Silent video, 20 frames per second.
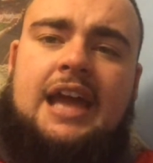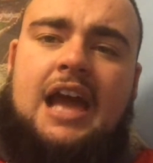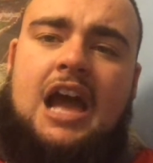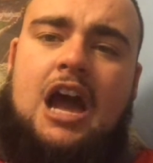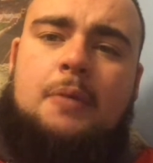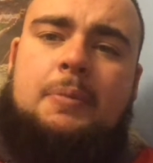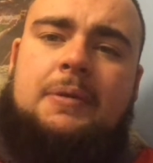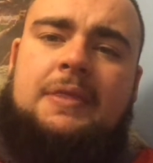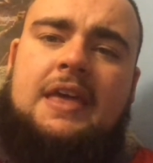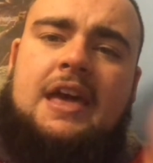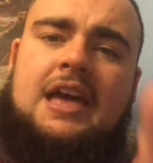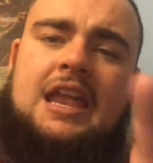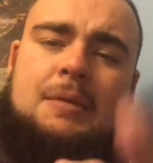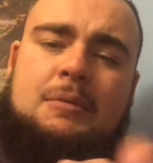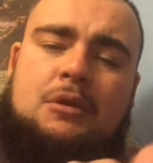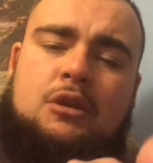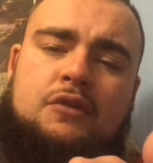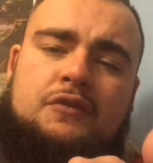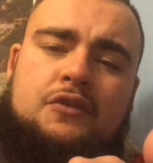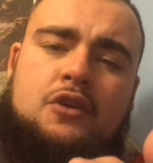I'll be there. Let
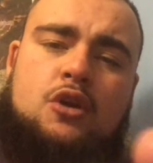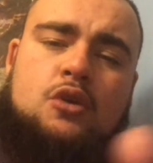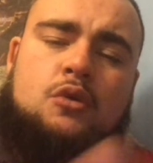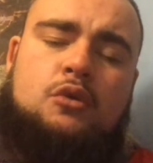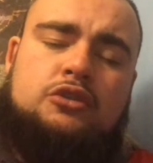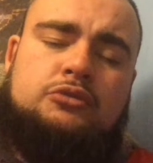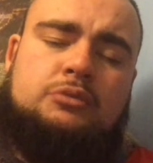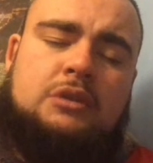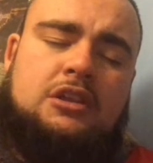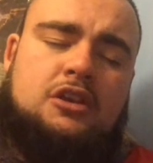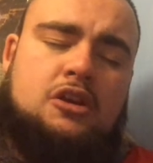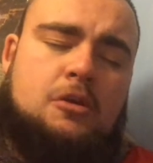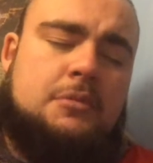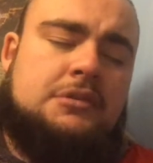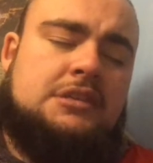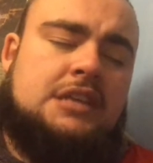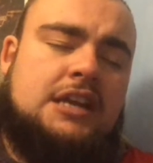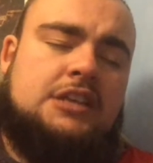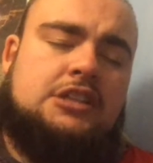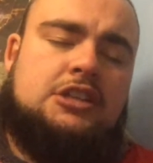me know if you're going as well in the
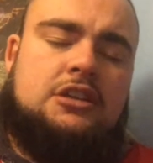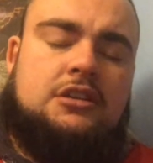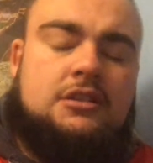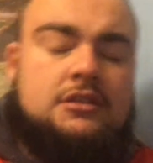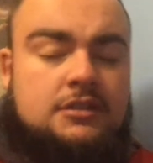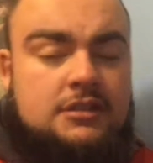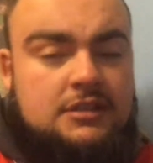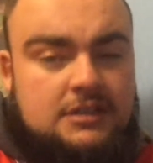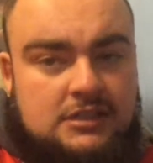comment section.